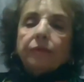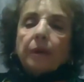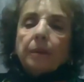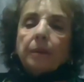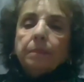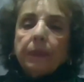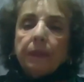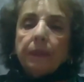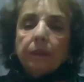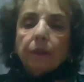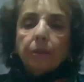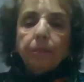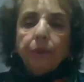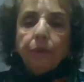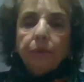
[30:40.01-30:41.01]
from the
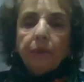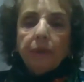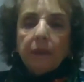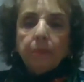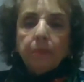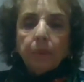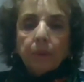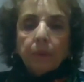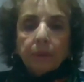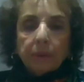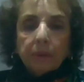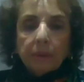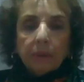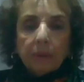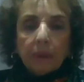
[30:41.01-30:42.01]
community
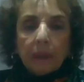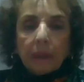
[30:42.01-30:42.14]
board,